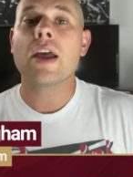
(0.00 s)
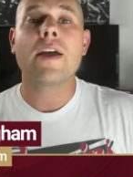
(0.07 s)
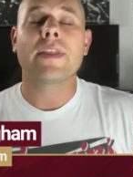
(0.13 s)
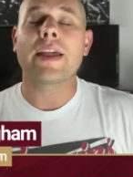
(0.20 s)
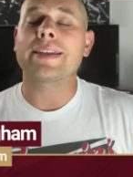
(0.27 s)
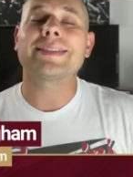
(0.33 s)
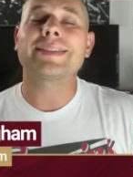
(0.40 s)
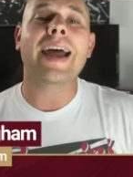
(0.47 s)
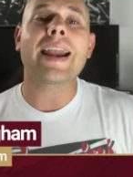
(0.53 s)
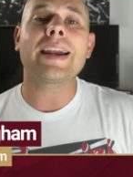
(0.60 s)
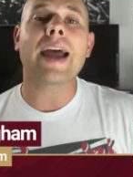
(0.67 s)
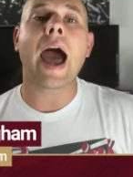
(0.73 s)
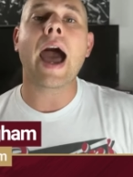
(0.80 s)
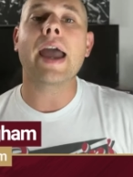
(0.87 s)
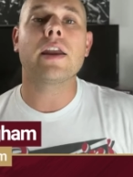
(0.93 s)
That's not a
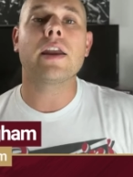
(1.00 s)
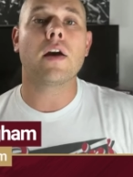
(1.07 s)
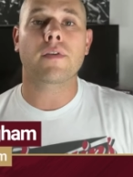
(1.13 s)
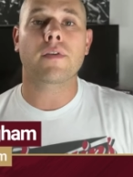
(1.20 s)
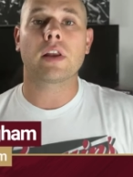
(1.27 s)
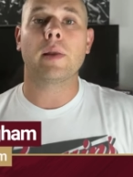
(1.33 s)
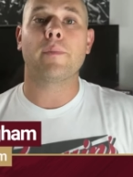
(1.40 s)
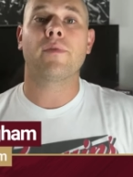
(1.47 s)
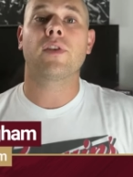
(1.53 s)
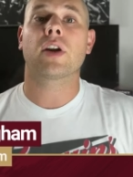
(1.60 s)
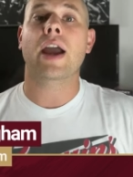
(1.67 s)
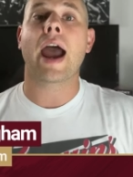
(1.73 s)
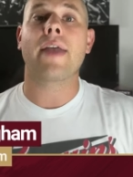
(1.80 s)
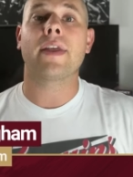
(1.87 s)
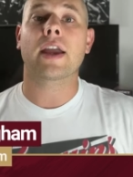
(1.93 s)
high enough clip for a
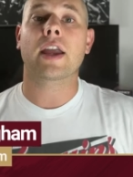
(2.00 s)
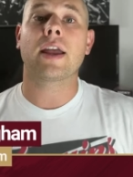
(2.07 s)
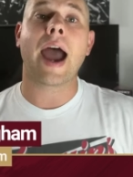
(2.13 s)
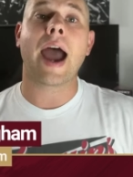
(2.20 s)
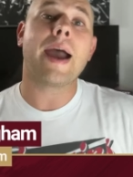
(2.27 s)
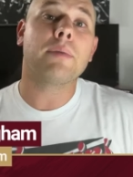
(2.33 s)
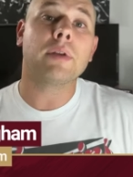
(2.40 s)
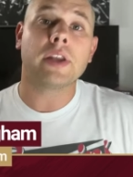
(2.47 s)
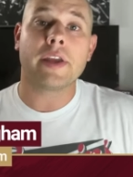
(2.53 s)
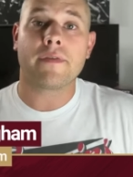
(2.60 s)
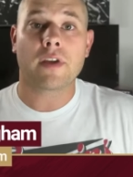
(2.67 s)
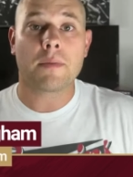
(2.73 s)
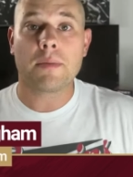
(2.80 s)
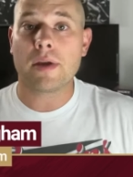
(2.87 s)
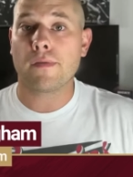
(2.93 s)
guy that I believe
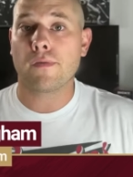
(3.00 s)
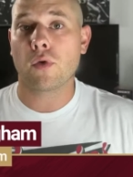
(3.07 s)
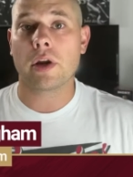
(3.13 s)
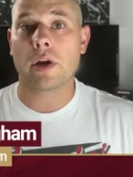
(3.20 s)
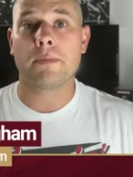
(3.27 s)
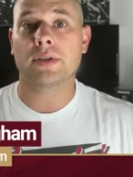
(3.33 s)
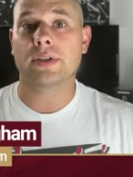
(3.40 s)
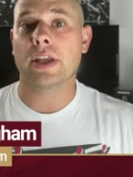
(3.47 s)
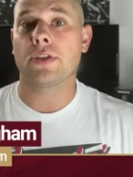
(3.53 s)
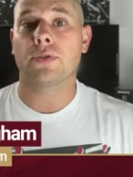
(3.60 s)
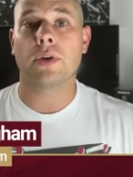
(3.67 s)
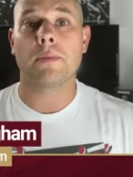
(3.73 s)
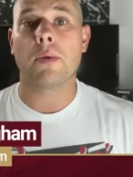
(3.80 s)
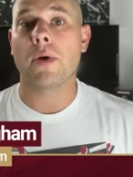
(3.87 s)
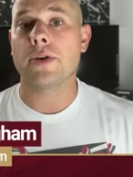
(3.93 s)
can be a 40%
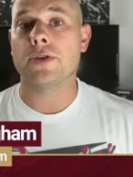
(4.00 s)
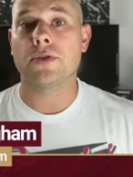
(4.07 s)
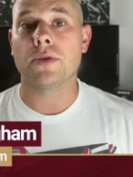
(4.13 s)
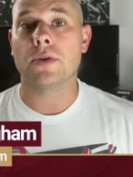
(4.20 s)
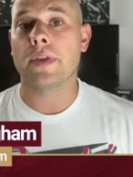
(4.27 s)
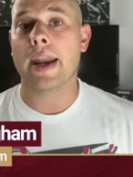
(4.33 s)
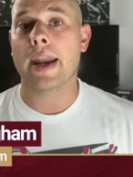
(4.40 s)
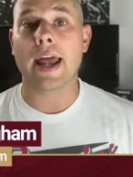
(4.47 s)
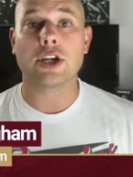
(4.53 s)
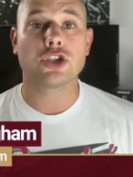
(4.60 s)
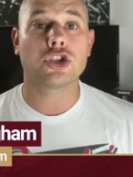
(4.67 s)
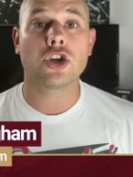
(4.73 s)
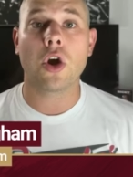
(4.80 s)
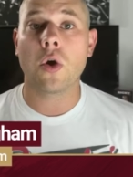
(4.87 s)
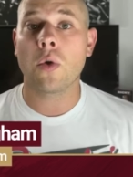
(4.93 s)
three point shooter, that has
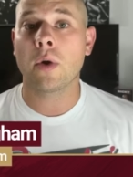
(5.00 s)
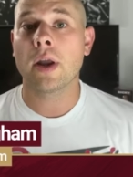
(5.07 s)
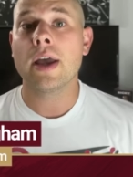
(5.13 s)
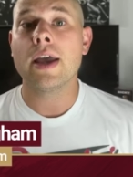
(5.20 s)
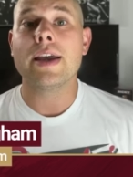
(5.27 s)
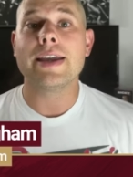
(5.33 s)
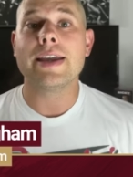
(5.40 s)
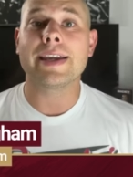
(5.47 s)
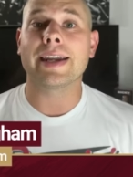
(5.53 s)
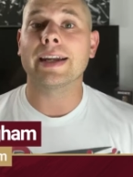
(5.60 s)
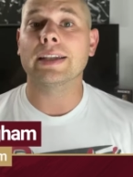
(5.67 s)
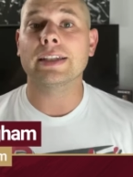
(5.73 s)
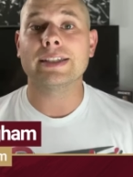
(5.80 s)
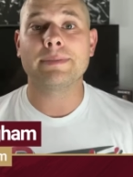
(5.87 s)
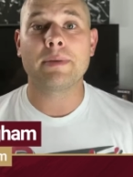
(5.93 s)
shown he can
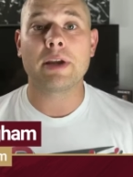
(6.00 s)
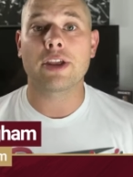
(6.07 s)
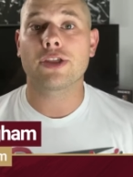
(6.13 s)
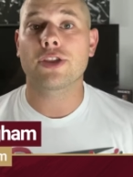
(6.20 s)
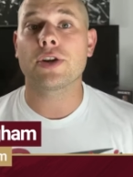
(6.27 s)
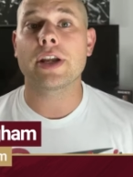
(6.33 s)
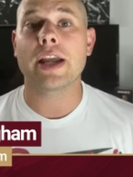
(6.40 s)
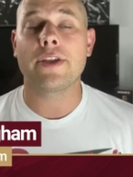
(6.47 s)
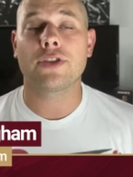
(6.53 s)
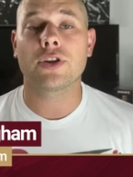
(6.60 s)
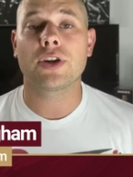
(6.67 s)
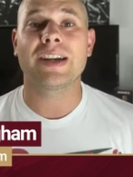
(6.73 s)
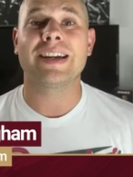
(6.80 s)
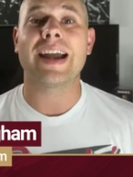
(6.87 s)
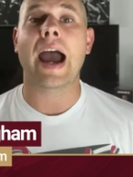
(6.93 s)
at least be a 38,
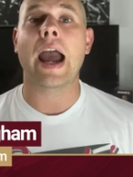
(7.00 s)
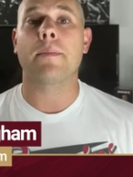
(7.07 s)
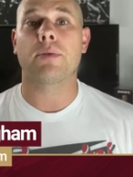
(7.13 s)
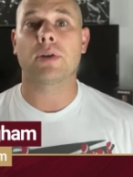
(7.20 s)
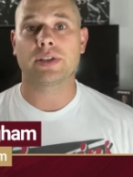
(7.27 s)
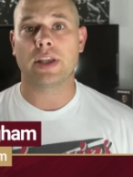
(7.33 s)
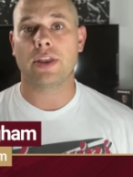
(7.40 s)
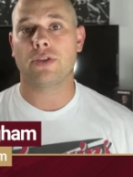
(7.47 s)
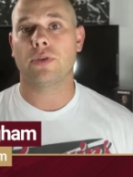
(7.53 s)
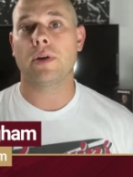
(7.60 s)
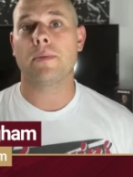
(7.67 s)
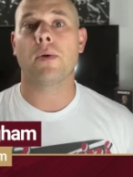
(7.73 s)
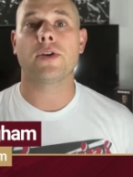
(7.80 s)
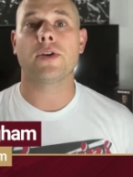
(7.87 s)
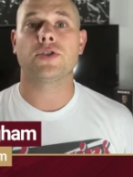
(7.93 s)
39% three
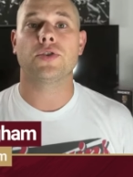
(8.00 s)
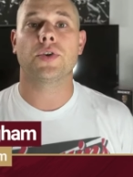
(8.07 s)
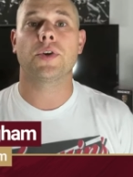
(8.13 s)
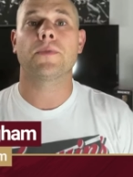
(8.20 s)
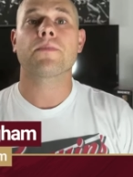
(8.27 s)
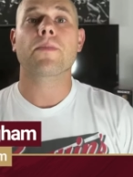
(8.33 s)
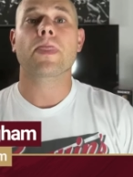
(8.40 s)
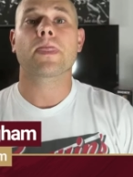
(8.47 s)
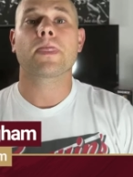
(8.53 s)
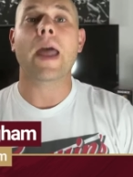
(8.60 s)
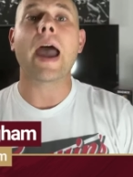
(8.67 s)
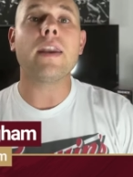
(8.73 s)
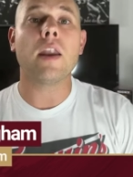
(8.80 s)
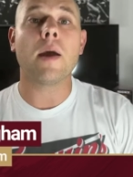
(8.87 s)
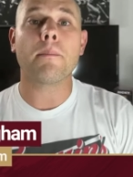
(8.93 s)
point shooter.
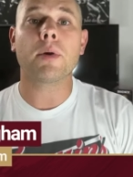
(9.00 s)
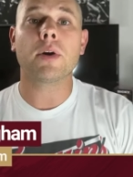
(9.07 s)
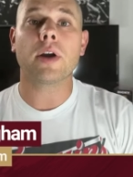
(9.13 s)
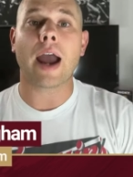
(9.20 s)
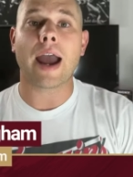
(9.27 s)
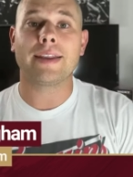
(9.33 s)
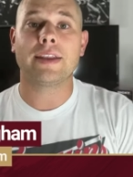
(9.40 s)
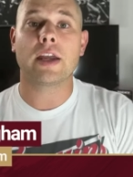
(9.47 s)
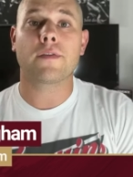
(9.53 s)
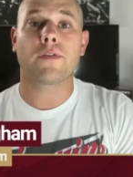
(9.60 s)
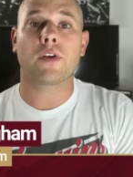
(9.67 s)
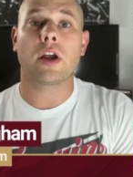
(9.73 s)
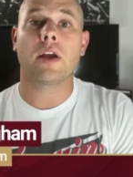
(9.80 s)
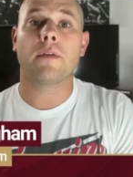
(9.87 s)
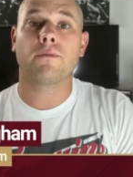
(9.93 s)
That number, I think,
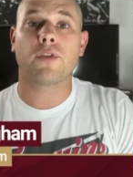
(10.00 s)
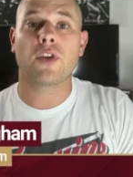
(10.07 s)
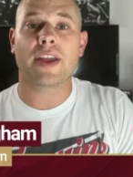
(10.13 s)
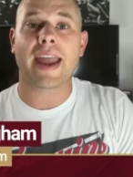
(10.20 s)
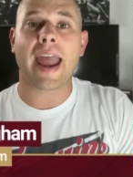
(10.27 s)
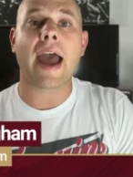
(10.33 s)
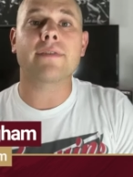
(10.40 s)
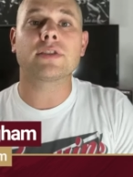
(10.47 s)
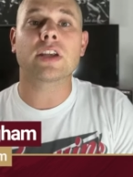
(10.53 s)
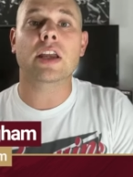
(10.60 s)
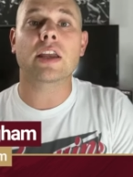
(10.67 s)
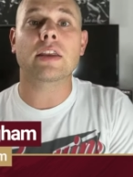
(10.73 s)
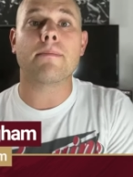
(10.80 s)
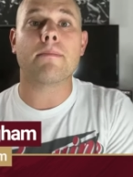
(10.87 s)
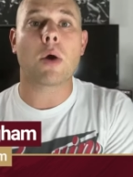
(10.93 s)
for, him, for the Cavs to
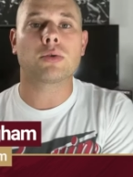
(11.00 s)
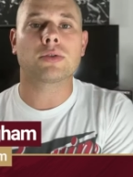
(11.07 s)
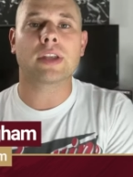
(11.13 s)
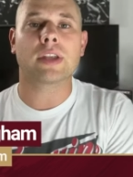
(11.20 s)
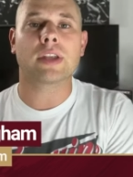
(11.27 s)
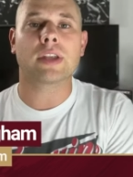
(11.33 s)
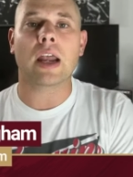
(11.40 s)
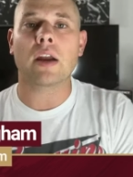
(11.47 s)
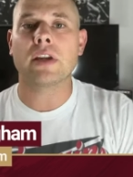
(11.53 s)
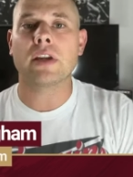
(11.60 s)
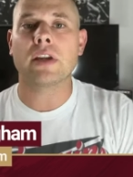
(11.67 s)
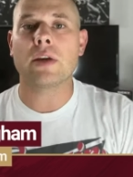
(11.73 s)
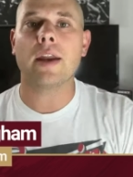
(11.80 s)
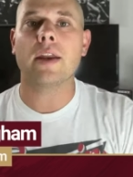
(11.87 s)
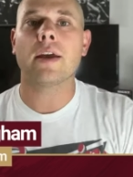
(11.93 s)
get the most out of Dean
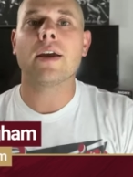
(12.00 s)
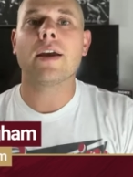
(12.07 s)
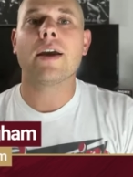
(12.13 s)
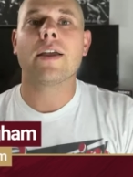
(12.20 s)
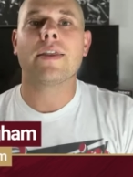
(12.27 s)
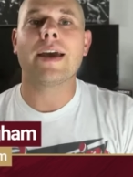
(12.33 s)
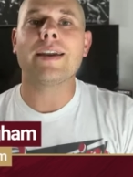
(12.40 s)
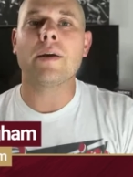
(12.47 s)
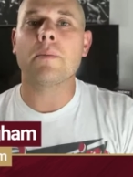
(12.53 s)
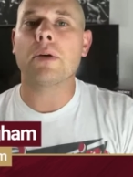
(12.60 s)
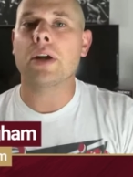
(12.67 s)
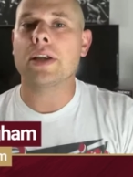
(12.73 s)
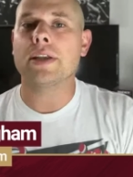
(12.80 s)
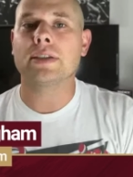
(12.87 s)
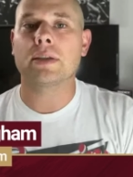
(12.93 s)
Wade, that number
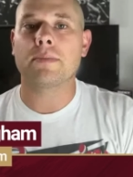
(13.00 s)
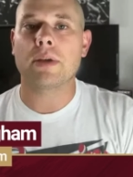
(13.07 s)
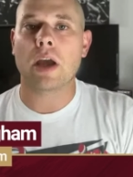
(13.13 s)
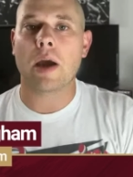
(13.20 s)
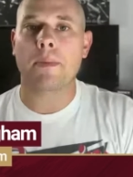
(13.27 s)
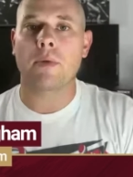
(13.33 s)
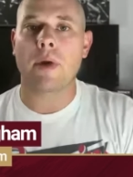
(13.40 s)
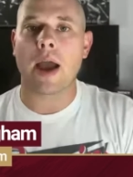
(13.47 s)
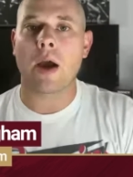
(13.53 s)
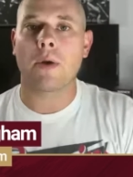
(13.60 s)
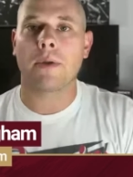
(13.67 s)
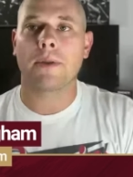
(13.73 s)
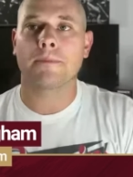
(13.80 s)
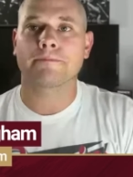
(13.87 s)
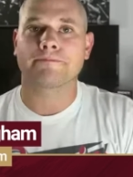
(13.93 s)
needs to be up
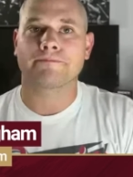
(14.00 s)
around